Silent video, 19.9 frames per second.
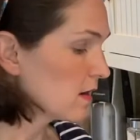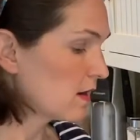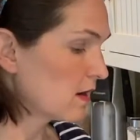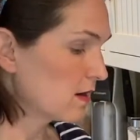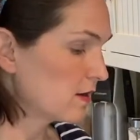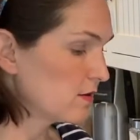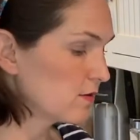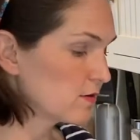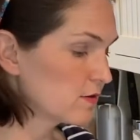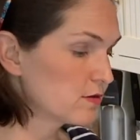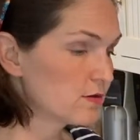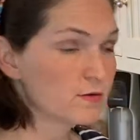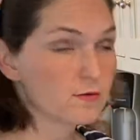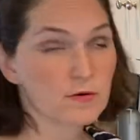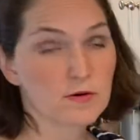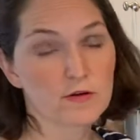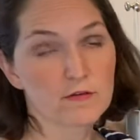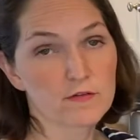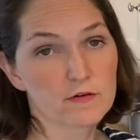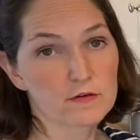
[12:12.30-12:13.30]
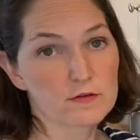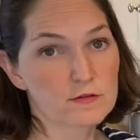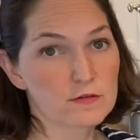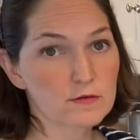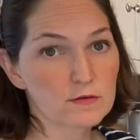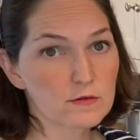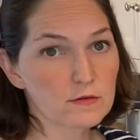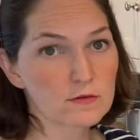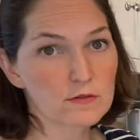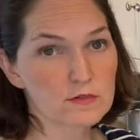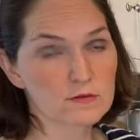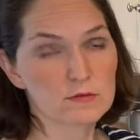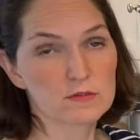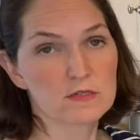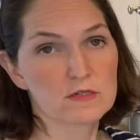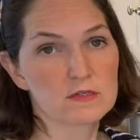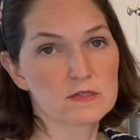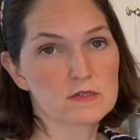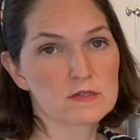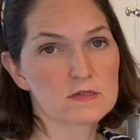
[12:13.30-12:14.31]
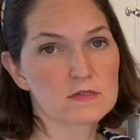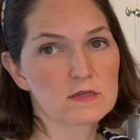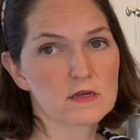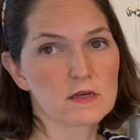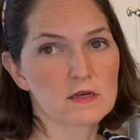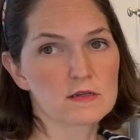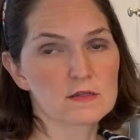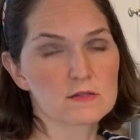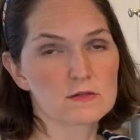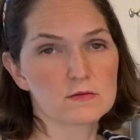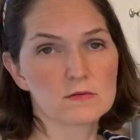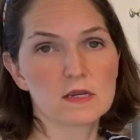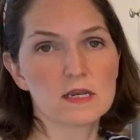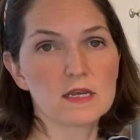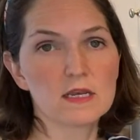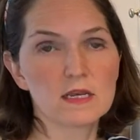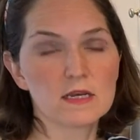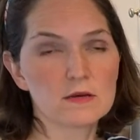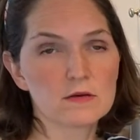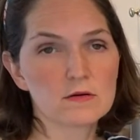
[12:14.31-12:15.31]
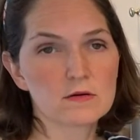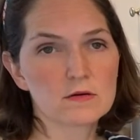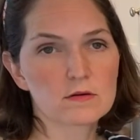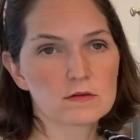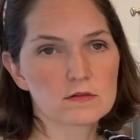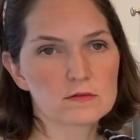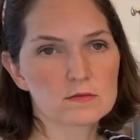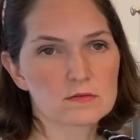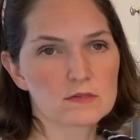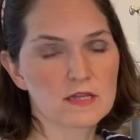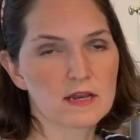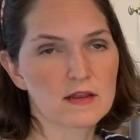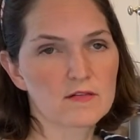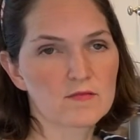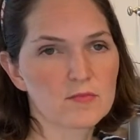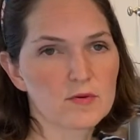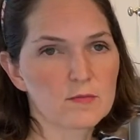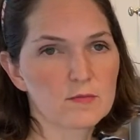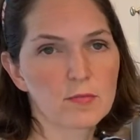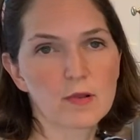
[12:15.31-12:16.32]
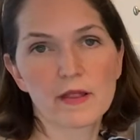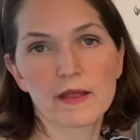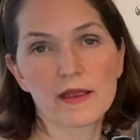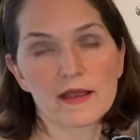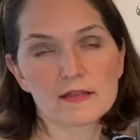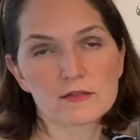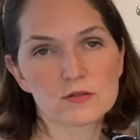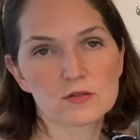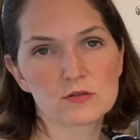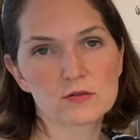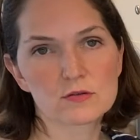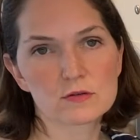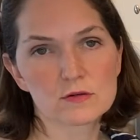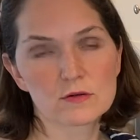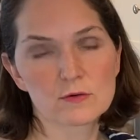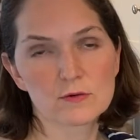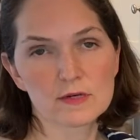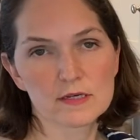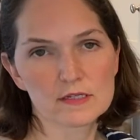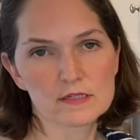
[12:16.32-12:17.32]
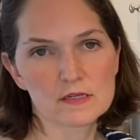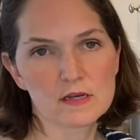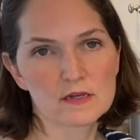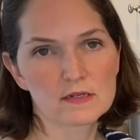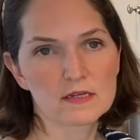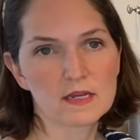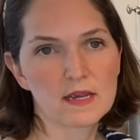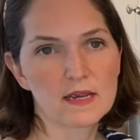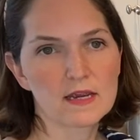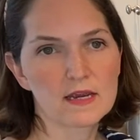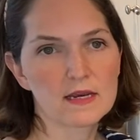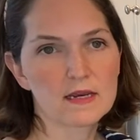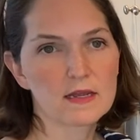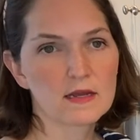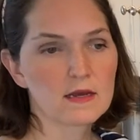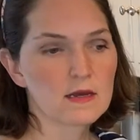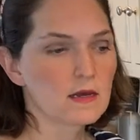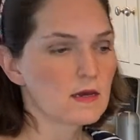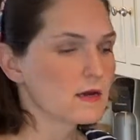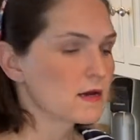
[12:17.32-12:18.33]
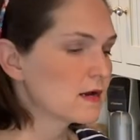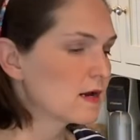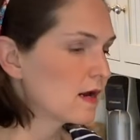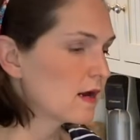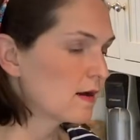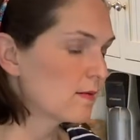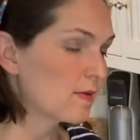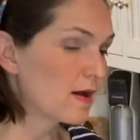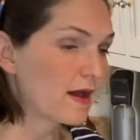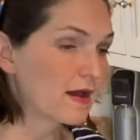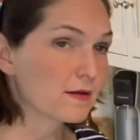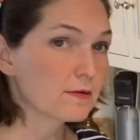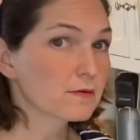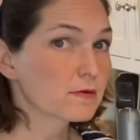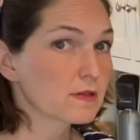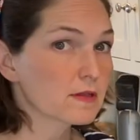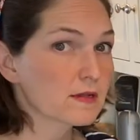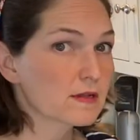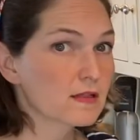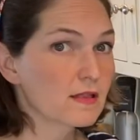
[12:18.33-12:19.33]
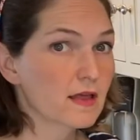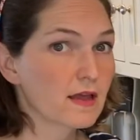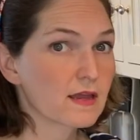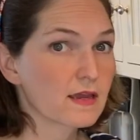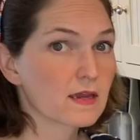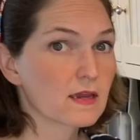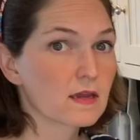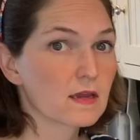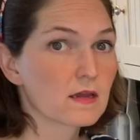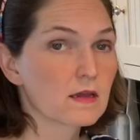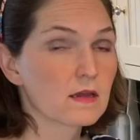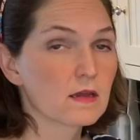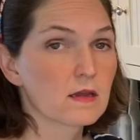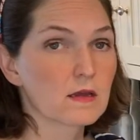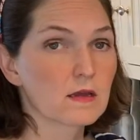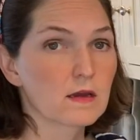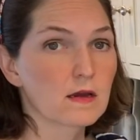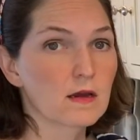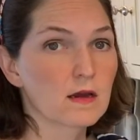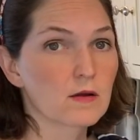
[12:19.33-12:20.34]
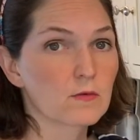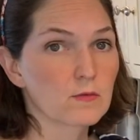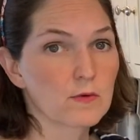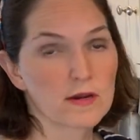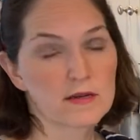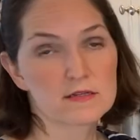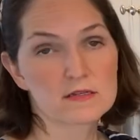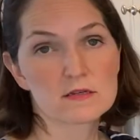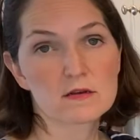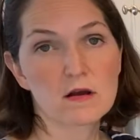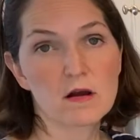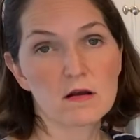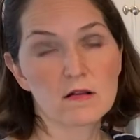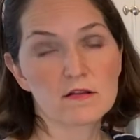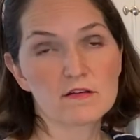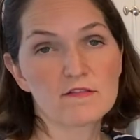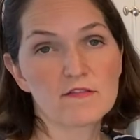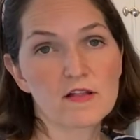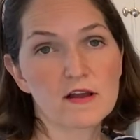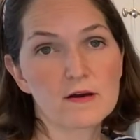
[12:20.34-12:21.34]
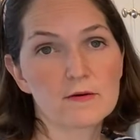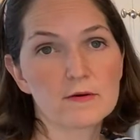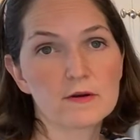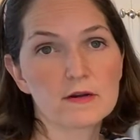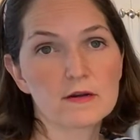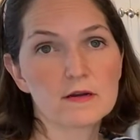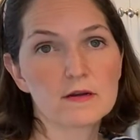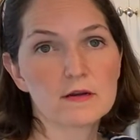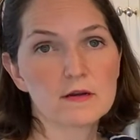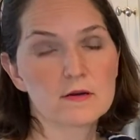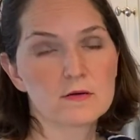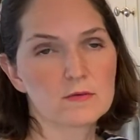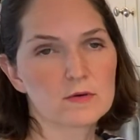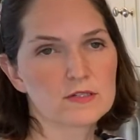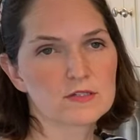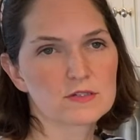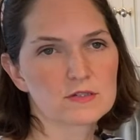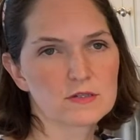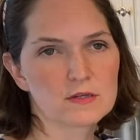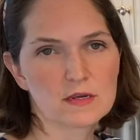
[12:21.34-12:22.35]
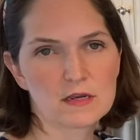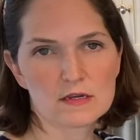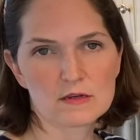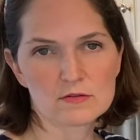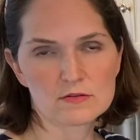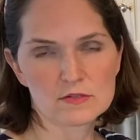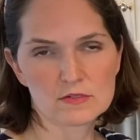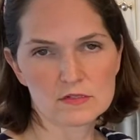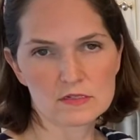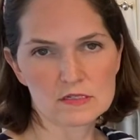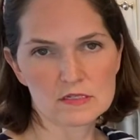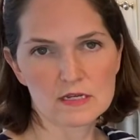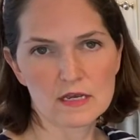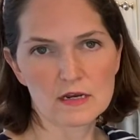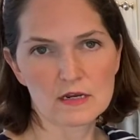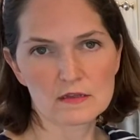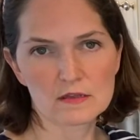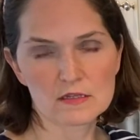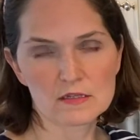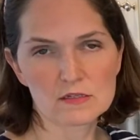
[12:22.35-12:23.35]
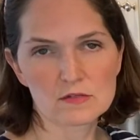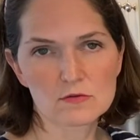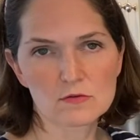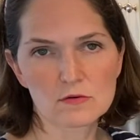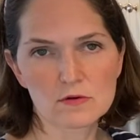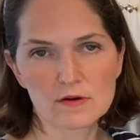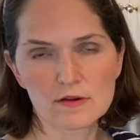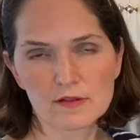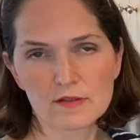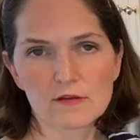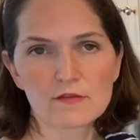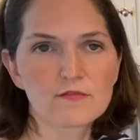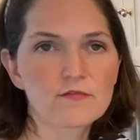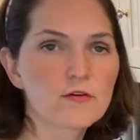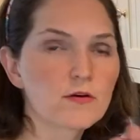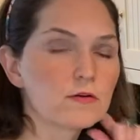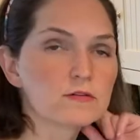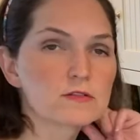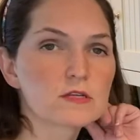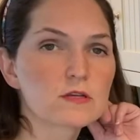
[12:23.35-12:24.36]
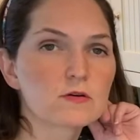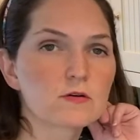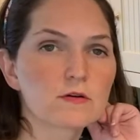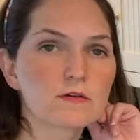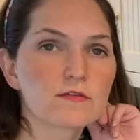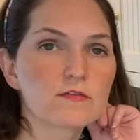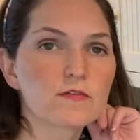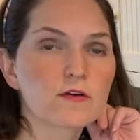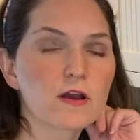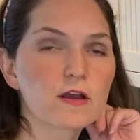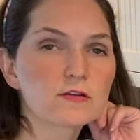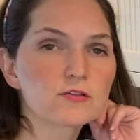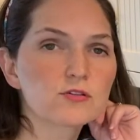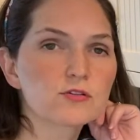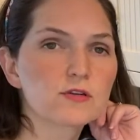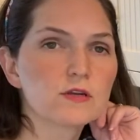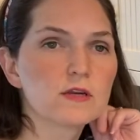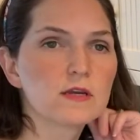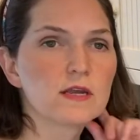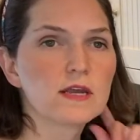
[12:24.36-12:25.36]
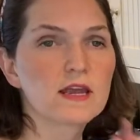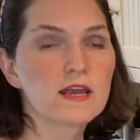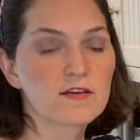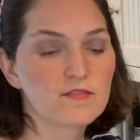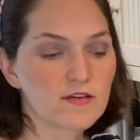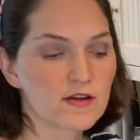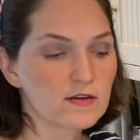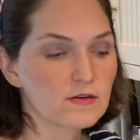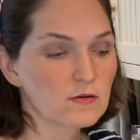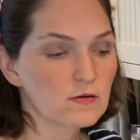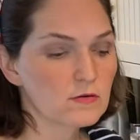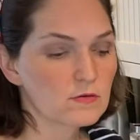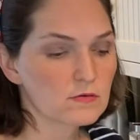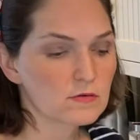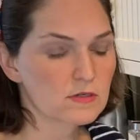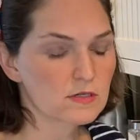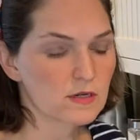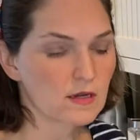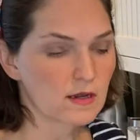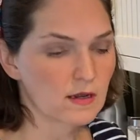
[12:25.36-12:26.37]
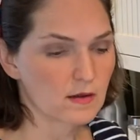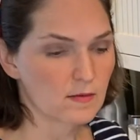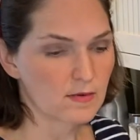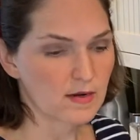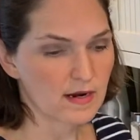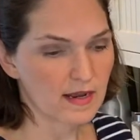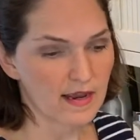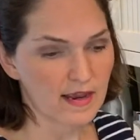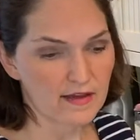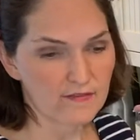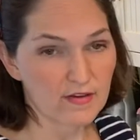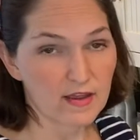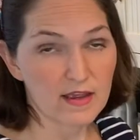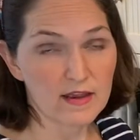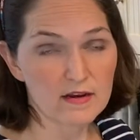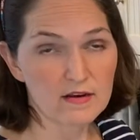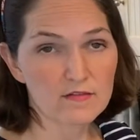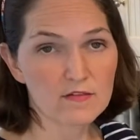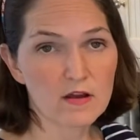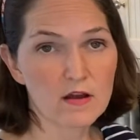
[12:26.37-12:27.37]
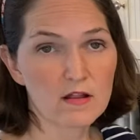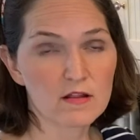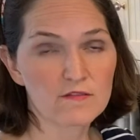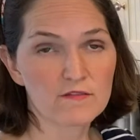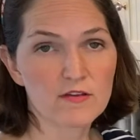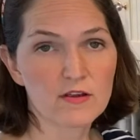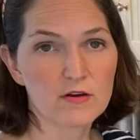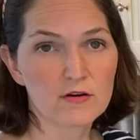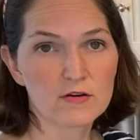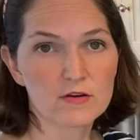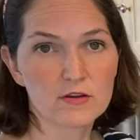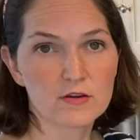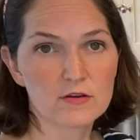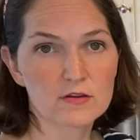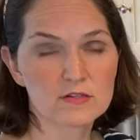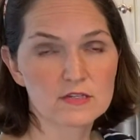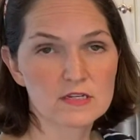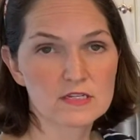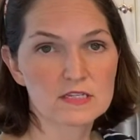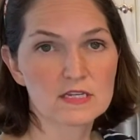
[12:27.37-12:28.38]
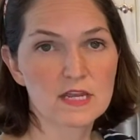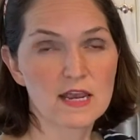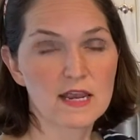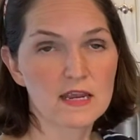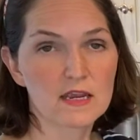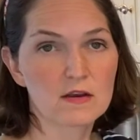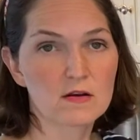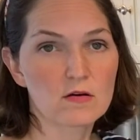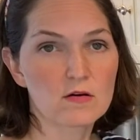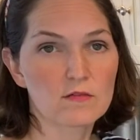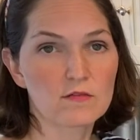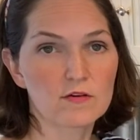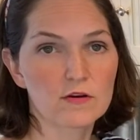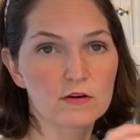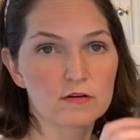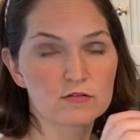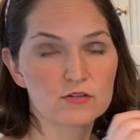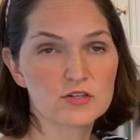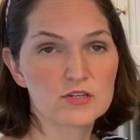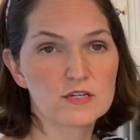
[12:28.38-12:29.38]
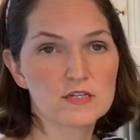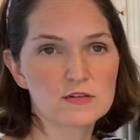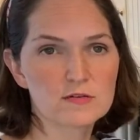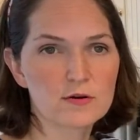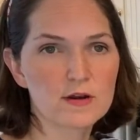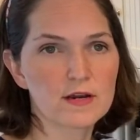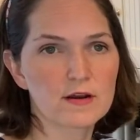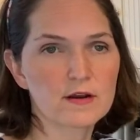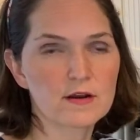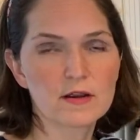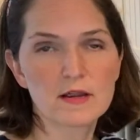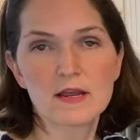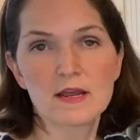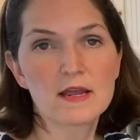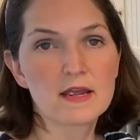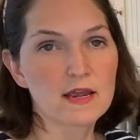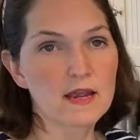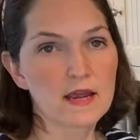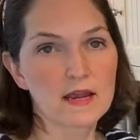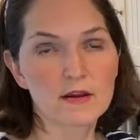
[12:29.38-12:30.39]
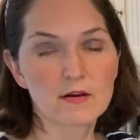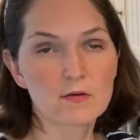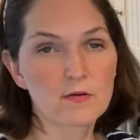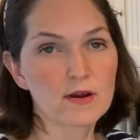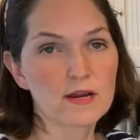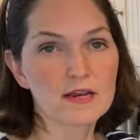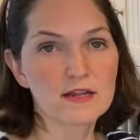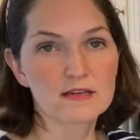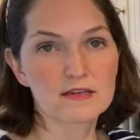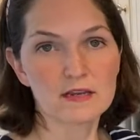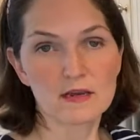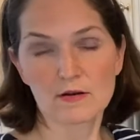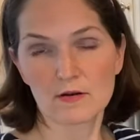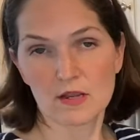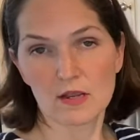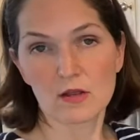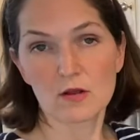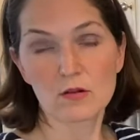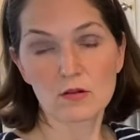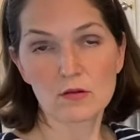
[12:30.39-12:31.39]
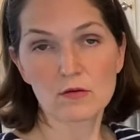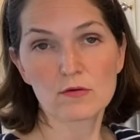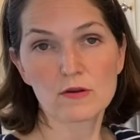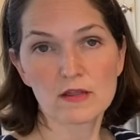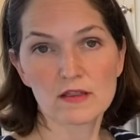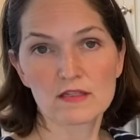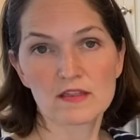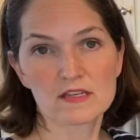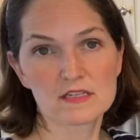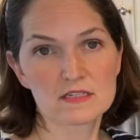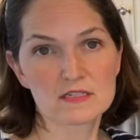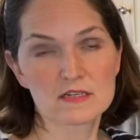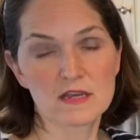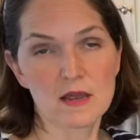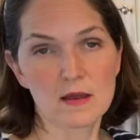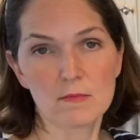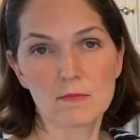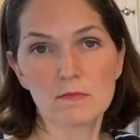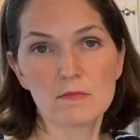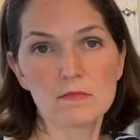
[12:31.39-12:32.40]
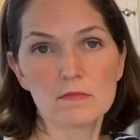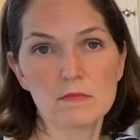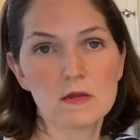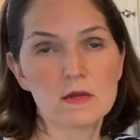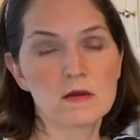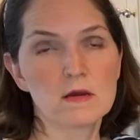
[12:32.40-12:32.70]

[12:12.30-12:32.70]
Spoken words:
You could do it over zoodles, which is zucchini noodles that have been blanched or quick sauteed. I really like rice cauliflower, which I usually just get at the store, either frozen or fresh. If I don't, and I have a head of cauliflower, you can just take it over your cheese grater and grate it down, including the stem.